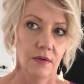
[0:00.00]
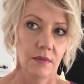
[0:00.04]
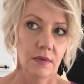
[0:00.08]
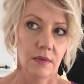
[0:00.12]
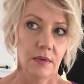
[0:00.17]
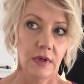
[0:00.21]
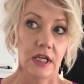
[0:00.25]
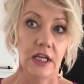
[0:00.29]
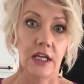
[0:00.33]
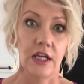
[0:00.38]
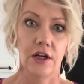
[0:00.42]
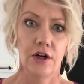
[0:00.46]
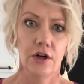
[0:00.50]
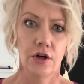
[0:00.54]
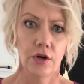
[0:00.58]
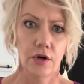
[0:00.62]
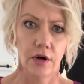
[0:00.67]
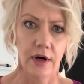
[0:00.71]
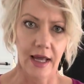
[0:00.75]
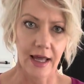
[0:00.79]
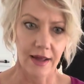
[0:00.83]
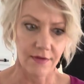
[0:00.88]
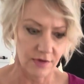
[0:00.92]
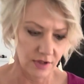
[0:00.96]
hear or
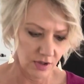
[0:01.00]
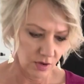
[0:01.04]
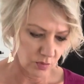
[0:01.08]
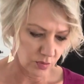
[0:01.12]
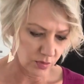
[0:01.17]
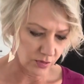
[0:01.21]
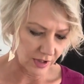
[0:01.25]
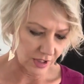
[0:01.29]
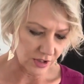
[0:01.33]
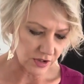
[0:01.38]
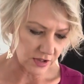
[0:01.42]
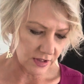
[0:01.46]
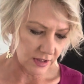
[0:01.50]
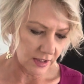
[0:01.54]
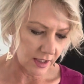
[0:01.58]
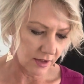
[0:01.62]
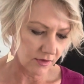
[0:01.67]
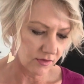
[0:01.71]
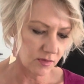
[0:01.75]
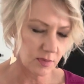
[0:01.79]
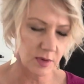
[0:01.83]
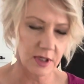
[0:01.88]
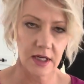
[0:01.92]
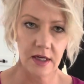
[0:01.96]
have an impression
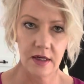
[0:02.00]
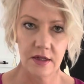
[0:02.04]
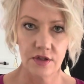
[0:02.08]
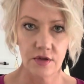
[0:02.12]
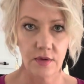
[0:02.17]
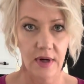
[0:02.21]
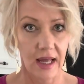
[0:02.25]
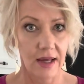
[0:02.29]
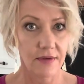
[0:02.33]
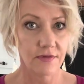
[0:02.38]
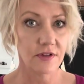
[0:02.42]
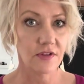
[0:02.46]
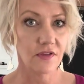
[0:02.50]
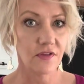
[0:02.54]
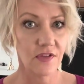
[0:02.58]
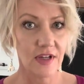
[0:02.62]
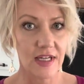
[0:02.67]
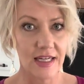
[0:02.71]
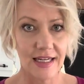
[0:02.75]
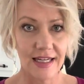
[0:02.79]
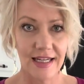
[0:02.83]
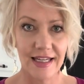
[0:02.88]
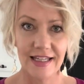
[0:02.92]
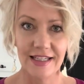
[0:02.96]
of, because you have to
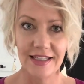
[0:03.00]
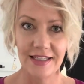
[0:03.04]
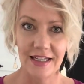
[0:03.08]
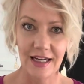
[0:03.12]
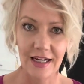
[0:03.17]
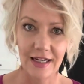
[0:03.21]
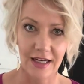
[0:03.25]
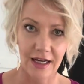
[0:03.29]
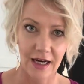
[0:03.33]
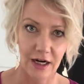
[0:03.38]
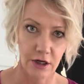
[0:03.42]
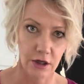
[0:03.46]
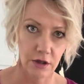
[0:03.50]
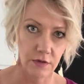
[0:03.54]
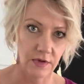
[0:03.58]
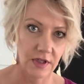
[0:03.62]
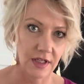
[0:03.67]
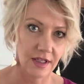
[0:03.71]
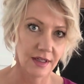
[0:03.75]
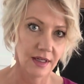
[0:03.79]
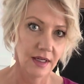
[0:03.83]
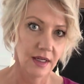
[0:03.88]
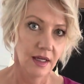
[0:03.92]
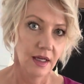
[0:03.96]
feed it and take care of
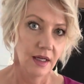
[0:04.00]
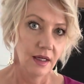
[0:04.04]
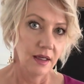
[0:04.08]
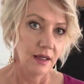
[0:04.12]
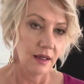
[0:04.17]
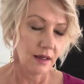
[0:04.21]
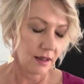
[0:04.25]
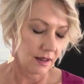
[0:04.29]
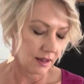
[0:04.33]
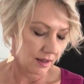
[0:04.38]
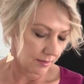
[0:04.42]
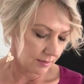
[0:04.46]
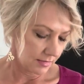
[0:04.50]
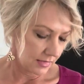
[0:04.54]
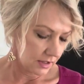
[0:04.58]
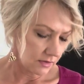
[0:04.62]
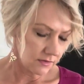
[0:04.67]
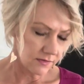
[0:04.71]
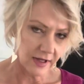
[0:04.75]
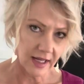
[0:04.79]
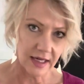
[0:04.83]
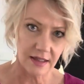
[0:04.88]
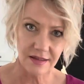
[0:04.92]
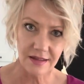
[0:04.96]
it. In
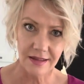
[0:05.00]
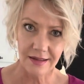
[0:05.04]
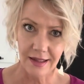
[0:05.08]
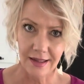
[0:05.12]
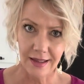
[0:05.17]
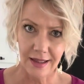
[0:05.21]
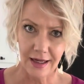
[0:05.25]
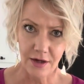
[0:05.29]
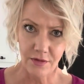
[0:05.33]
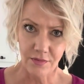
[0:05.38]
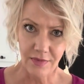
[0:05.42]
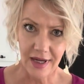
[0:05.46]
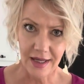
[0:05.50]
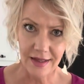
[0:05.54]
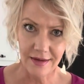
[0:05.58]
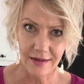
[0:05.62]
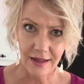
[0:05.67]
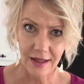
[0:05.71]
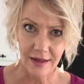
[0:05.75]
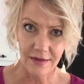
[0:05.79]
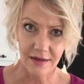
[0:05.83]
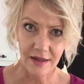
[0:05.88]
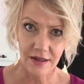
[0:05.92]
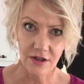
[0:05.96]
fact, today I read
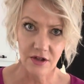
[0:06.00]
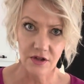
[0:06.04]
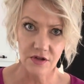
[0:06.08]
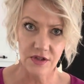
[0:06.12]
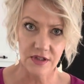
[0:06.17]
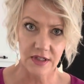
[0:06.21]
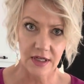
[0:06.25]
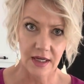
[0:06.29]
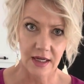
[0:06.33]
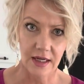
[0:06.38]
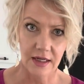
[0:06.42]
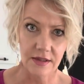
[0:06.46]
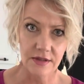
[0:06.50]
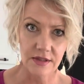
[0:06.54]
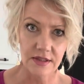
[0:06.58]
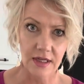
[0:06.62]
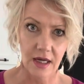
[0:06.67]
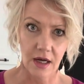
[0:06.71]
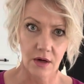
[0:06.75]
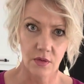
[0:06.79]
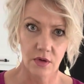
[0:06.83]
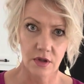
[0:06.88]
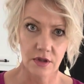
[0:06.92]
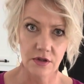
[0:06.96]
that there's a
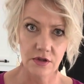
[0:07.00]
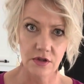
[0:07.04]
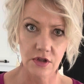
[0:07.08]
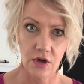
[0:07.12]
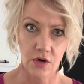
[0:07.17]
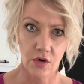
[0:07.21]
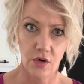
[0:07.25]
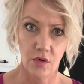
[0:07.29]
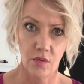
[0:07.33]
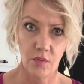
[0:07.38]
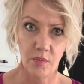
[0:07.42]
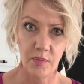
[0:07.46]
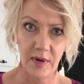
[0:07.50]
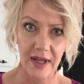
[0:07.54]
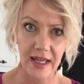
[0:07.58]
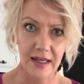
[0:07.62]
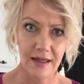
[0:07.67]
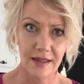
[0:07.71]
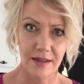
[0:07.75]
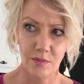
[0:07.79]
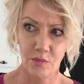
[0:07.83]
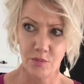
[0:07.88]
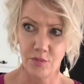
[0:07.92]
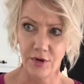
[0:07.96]
sourdough bed
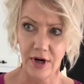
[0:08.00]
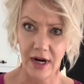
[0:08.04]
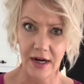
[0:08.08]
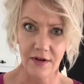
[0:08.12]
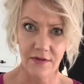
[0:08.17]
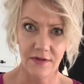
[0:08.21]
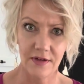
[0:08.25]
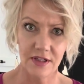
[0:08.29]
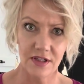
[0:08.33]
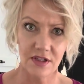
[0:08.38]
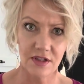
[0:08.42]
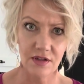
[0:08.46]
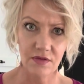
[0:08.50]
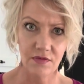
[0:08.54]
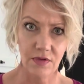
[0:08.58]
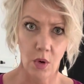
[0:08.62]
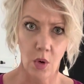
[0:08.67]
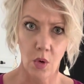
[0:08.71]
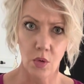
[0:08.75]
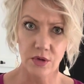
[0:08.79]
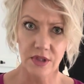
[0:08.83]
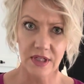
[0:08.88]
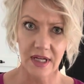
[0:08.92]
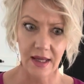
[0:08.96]
and breakfast
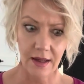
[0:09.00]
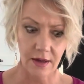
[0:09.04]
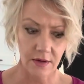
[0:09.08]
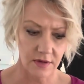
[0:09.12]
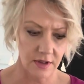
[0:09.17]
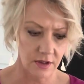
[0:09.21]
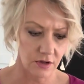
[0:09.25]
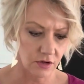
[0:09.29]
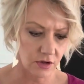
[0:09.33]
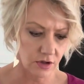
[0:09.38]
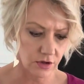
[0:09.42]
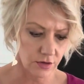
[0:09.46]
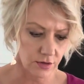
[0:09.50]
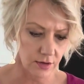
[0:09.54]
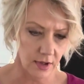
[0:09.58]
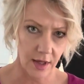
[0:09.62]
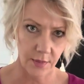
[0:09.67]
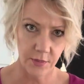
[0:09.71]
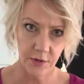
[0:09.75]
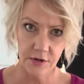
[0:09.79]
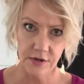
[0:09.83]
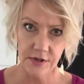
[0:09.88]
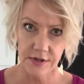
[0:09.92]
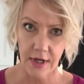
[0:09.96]
hotel that you can drop
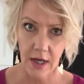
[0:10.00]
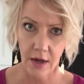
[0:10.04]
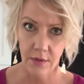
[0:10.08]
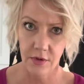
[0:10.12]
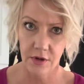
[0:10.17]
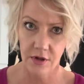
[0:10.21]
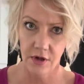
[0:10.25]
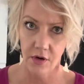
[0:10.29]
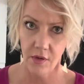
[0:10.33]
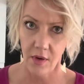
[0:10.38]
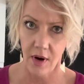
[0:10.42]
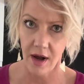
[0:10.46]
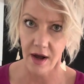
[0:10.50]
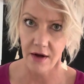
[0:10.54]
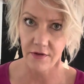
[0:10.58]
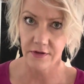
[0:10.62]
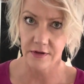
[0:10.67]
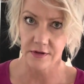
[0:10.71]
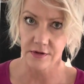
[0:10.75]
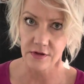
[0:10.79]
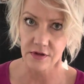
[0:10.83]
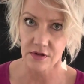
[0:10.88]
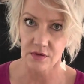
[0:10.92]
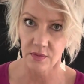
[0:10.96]
your sourdough off
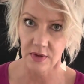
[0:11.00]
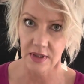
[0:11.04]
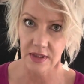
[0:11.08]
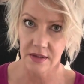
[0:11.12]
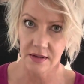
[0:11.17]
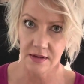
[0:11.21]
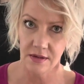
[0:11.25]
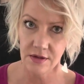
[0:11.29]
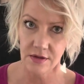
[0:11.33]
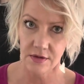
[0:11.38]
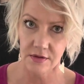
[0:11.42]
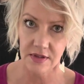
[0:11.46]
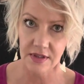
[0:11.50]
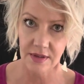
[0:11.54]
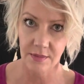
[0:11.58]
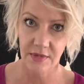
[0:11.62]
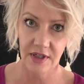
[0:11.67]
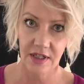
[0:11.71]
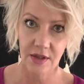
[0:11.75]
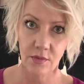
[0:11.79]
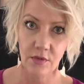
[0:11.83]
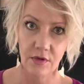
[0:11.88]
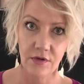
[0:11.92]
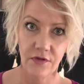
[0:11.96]
in Sweden, so
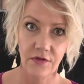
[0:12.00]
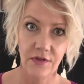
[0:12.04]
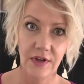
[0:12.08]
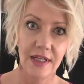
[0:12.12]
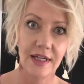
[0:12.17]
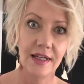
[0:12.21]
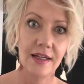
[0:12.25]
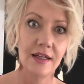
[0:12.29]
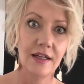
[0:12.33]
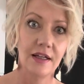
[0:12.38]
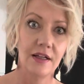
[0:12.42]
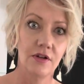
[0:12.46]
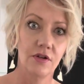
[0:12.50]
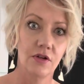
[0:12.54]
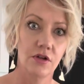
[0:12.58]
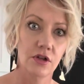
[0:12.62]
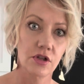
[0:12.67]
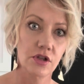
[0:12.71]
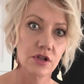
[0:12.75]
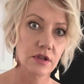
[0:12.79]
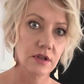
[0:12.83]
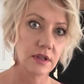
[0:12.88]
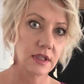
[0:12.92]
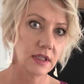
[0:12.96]
somebody will feed it and
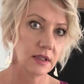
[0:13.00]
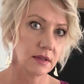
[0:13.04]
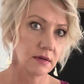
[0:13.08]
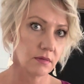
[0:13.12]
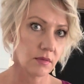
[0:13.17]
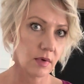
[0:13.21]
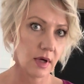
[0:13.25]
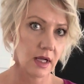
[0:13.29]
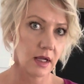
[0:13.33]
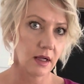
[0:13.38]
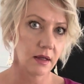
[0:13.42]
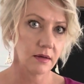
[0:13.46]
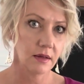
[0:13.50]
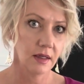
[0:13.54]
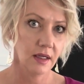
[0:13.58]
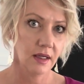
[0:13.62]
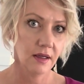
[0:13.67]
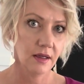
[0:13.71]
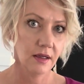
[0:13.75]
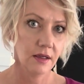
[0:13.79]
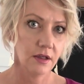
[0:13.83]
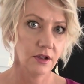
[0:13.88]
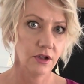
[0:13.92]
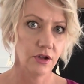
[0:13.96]
nurture it while
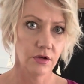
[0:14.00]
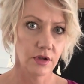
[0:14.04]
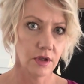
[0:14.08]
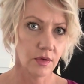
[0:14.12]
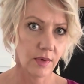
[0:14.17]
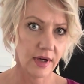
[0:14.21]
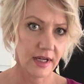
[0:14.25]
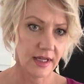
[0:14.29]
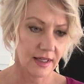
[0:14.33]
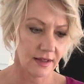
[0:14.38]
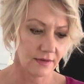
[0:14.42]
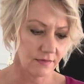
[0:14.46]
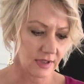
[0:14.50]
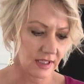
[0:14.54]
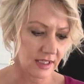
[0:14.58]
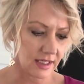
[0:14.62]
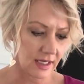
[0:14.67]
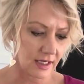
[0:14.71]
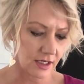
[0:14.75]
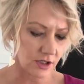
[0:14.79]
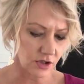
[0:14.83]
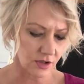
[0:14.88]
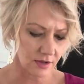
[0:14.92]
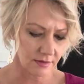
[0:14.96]
you're away on
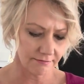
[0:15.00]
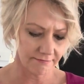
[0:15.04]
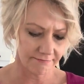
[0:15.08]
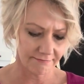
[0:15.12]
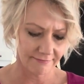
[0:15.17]
vacation.